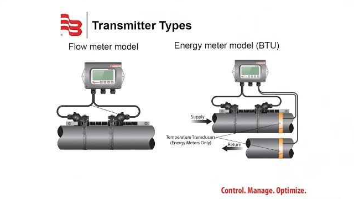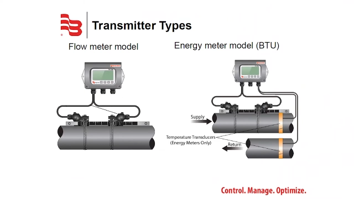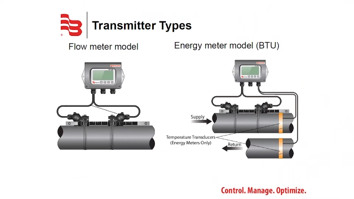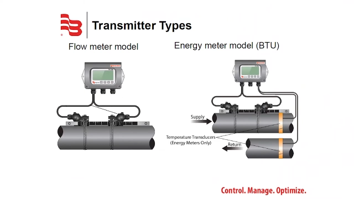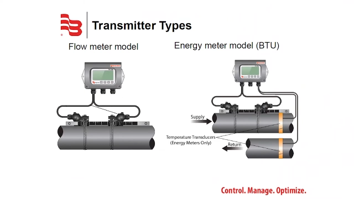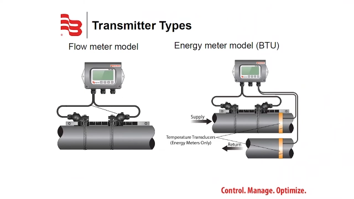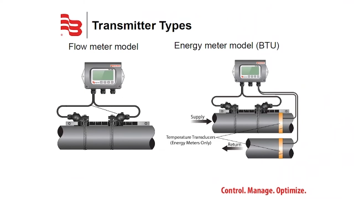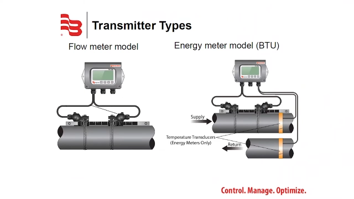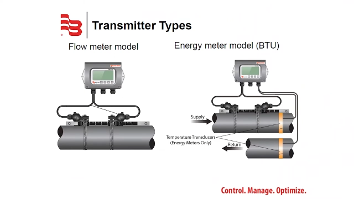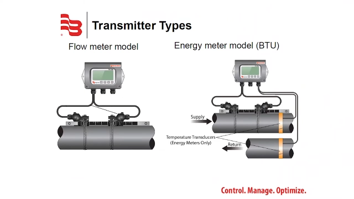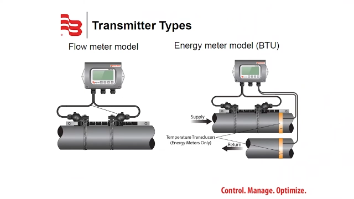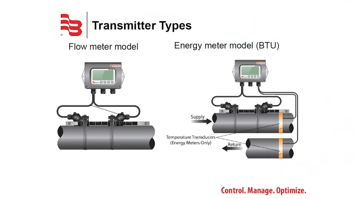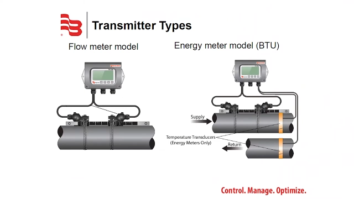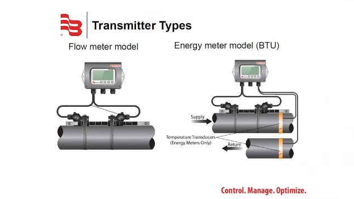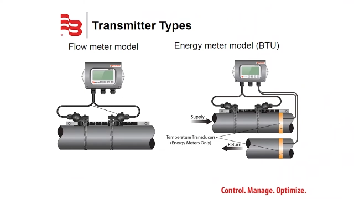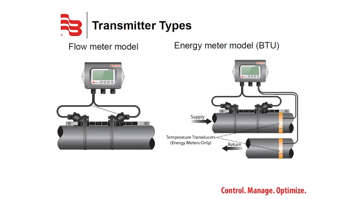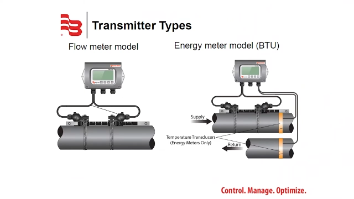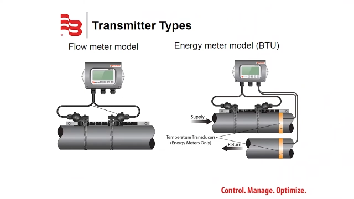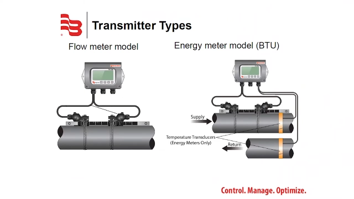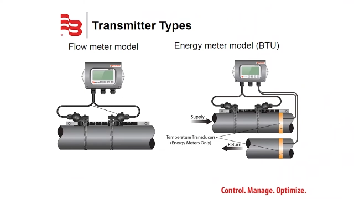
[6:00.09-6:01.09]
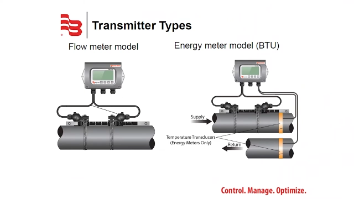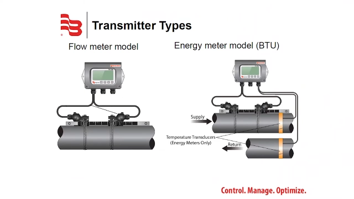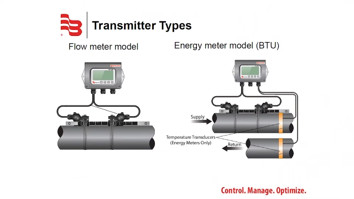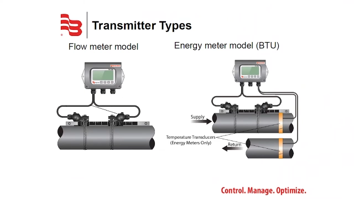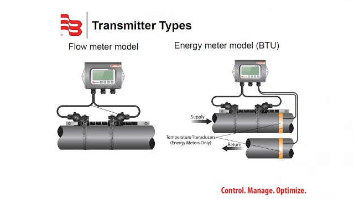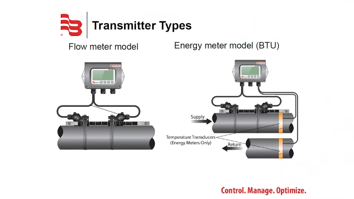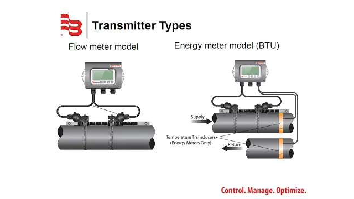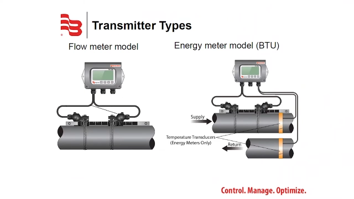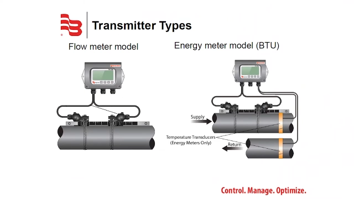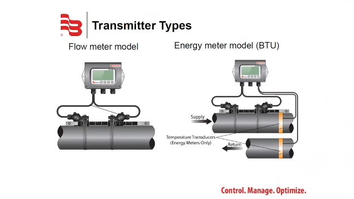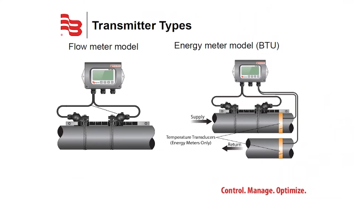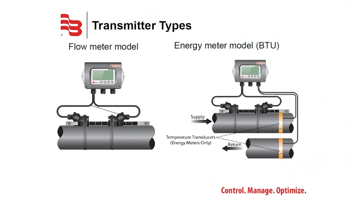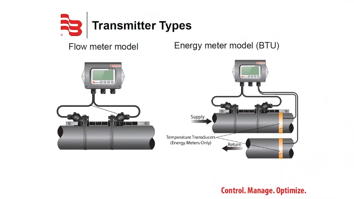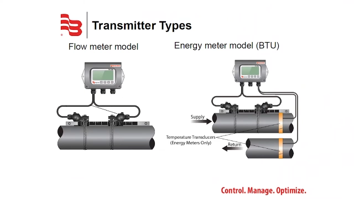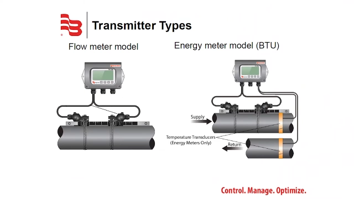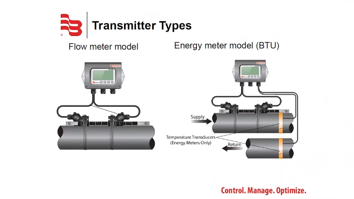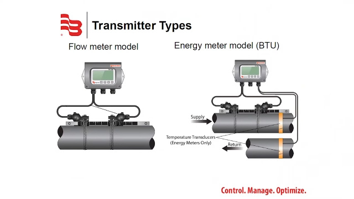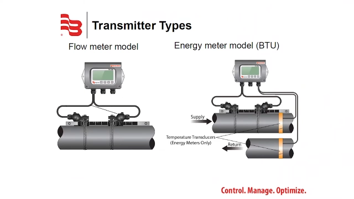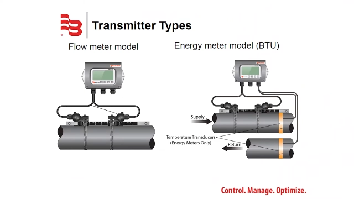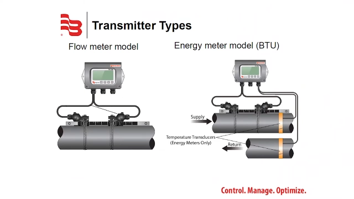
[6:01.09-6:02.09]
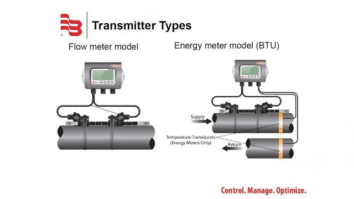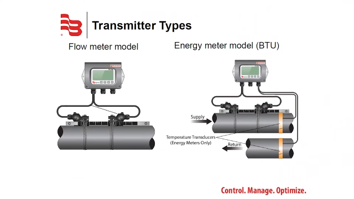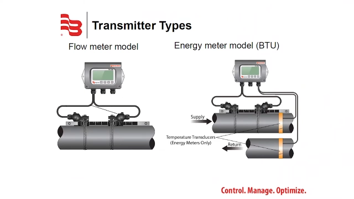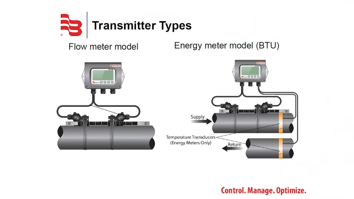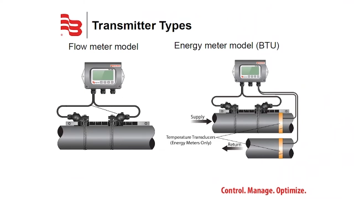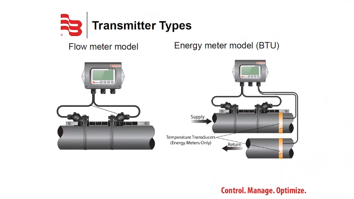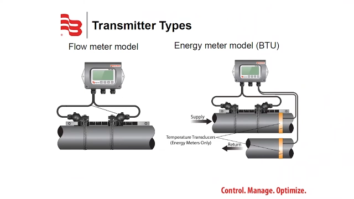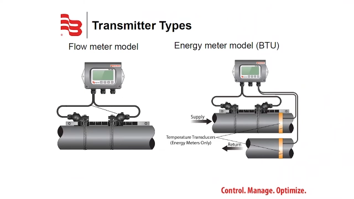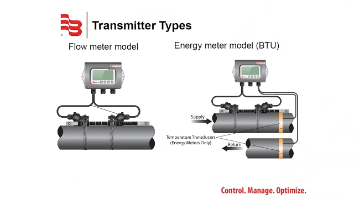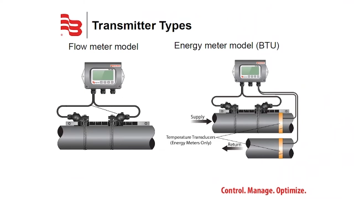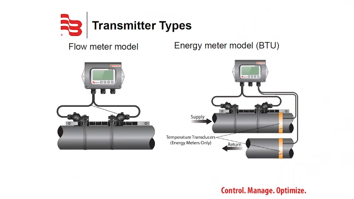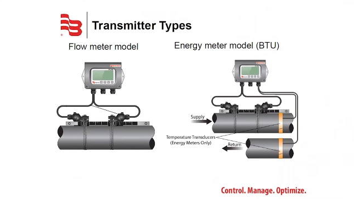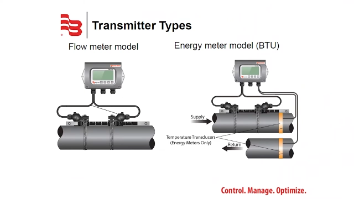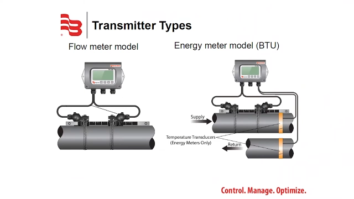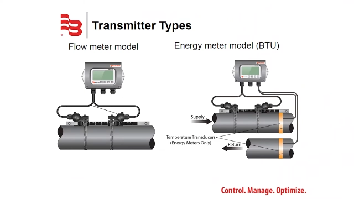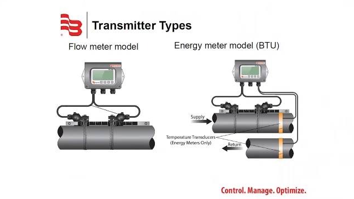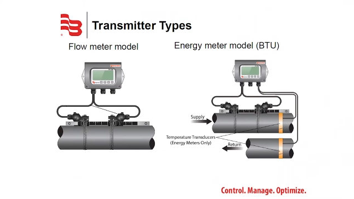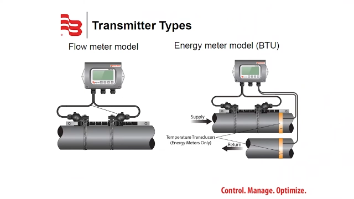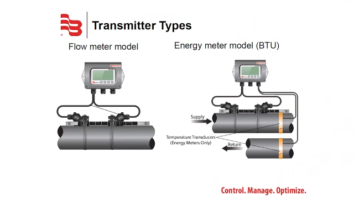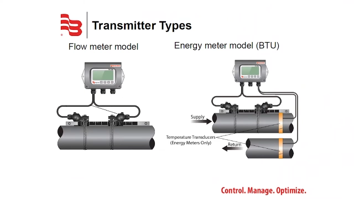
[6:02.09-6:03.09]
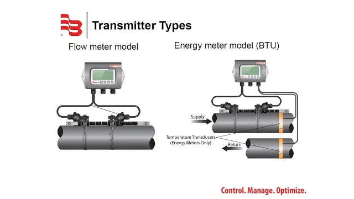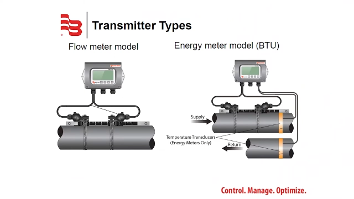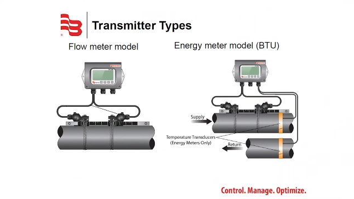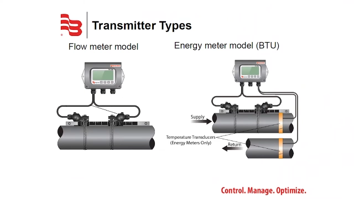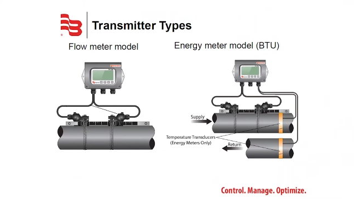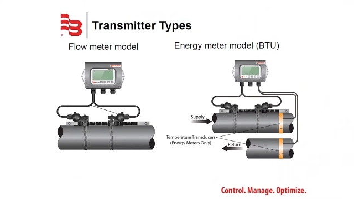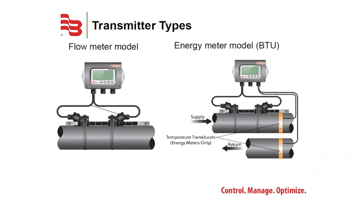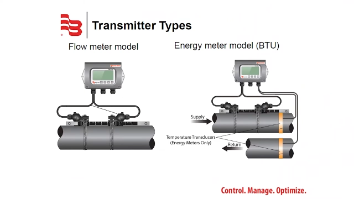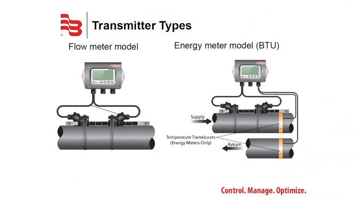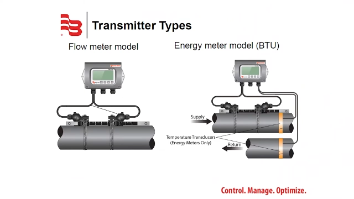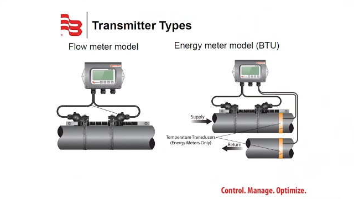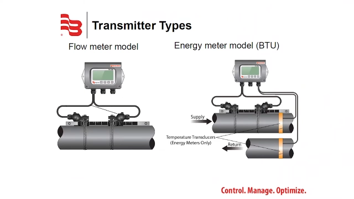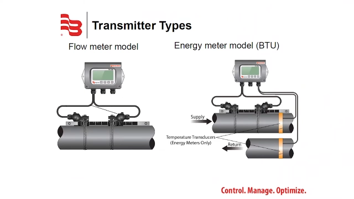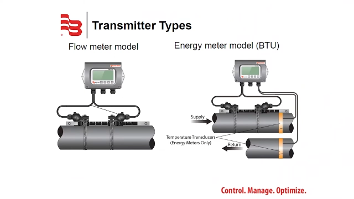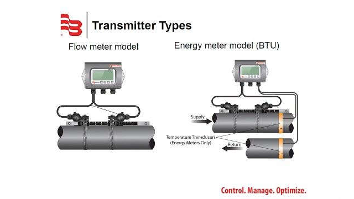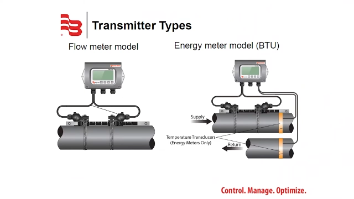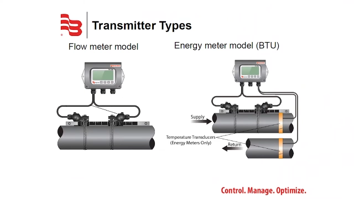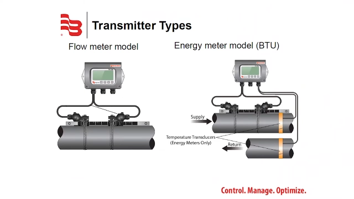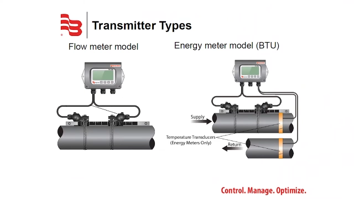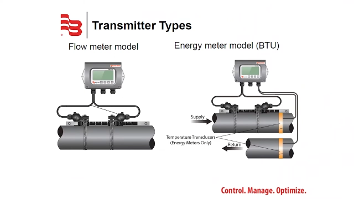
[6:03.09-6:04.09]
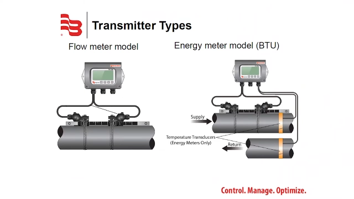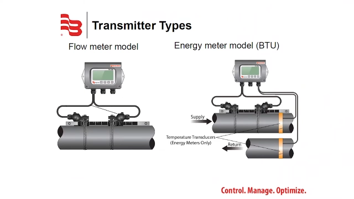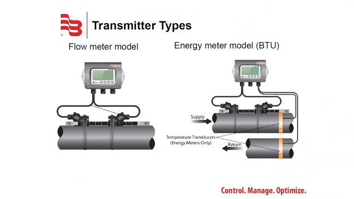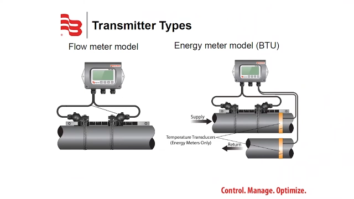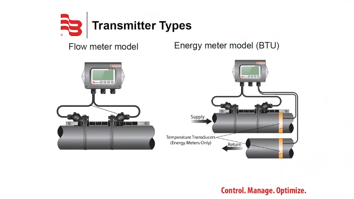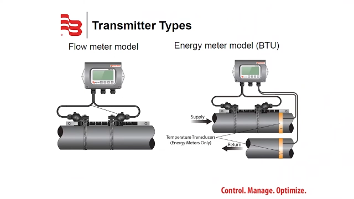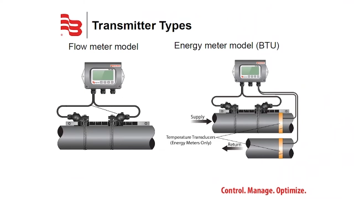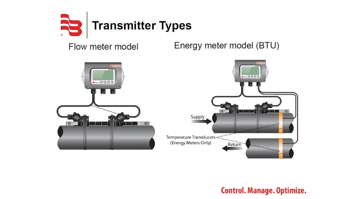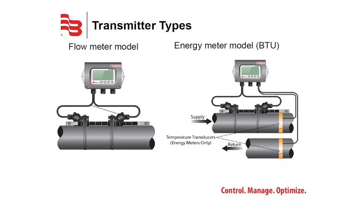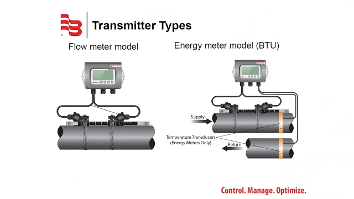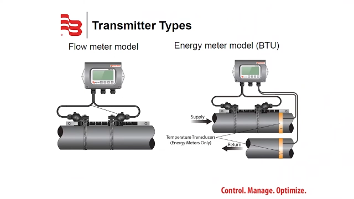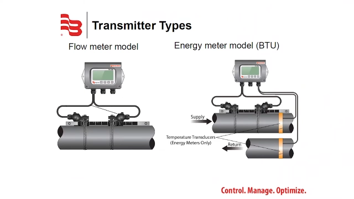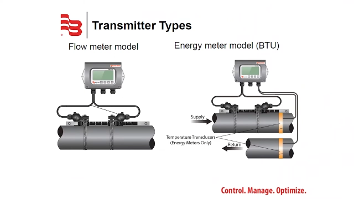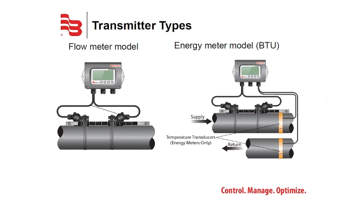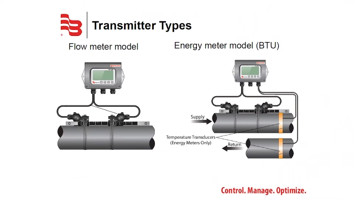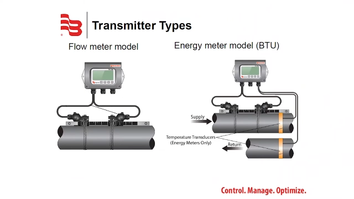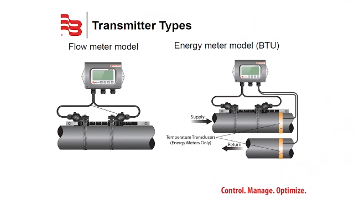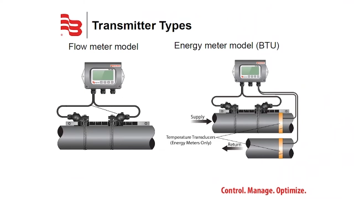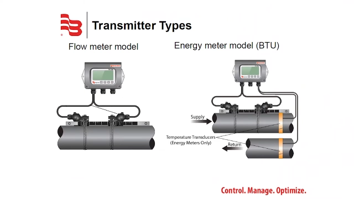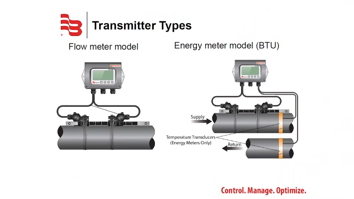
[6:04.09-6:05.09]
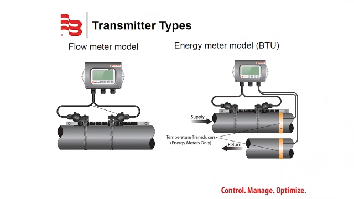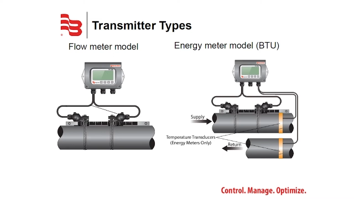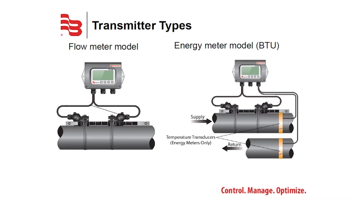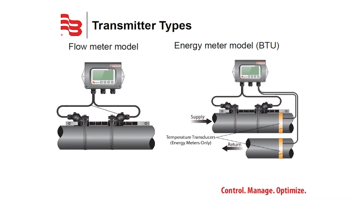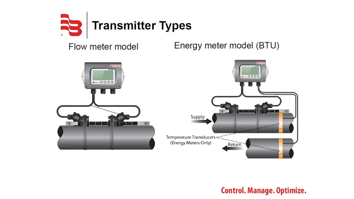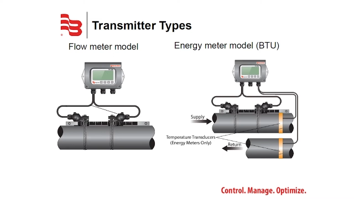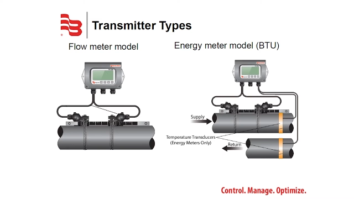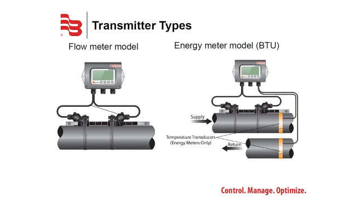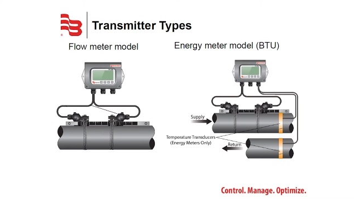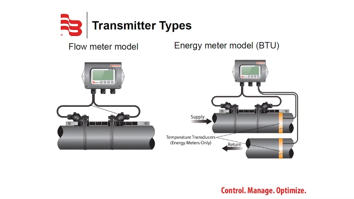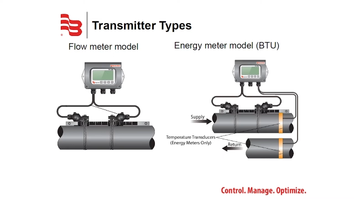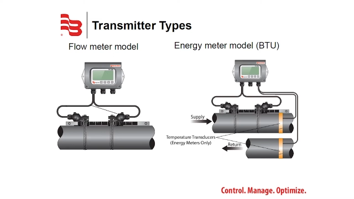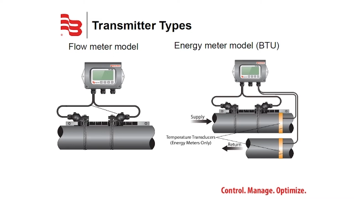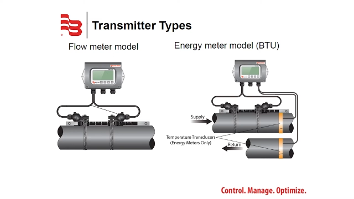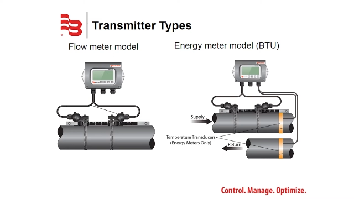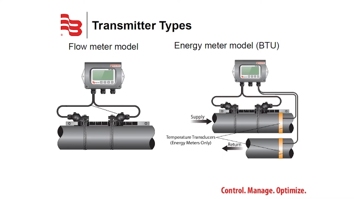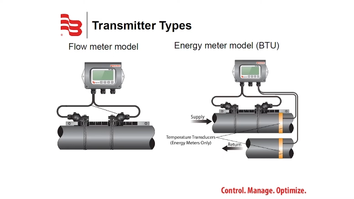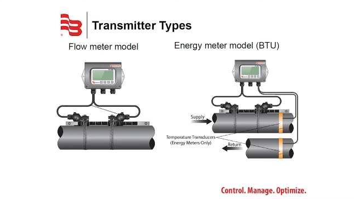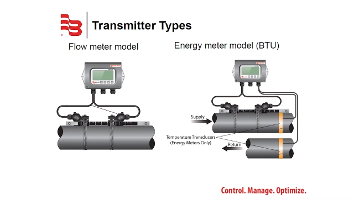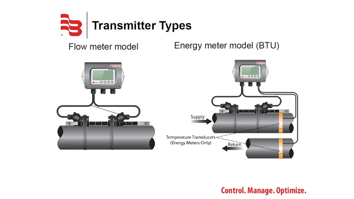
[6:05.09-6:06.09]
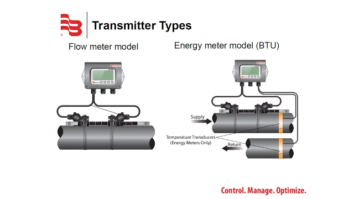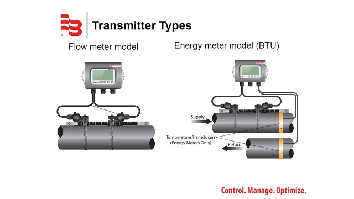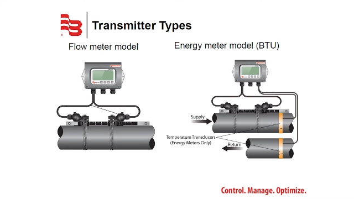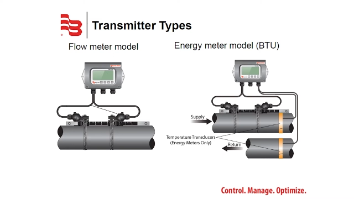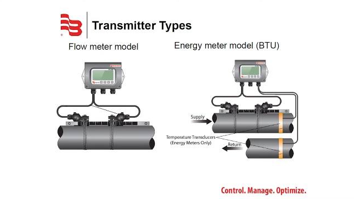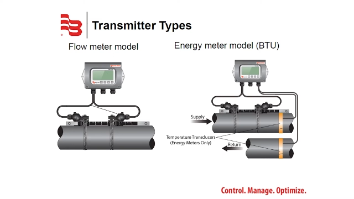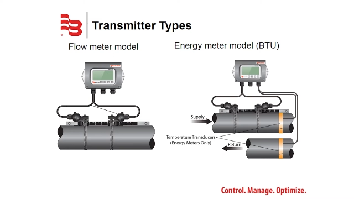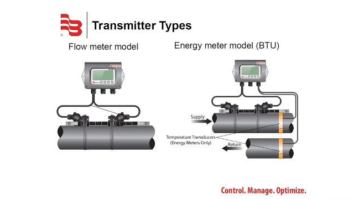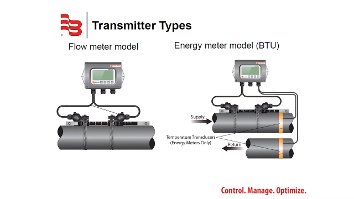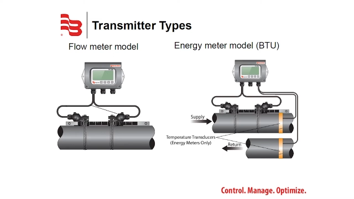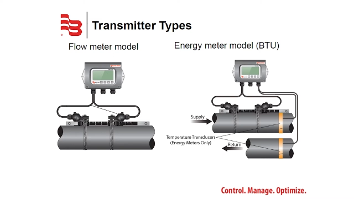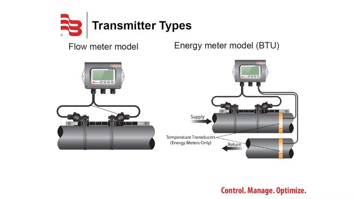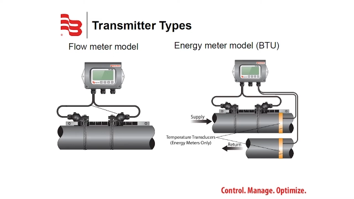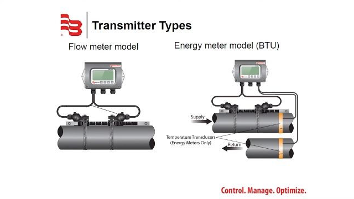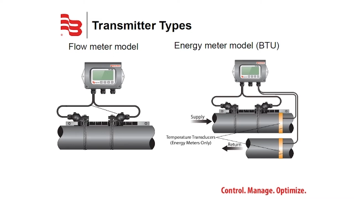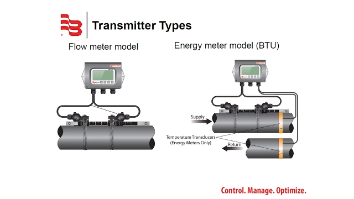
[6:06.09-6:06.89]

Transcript: [unreadable: no face in view]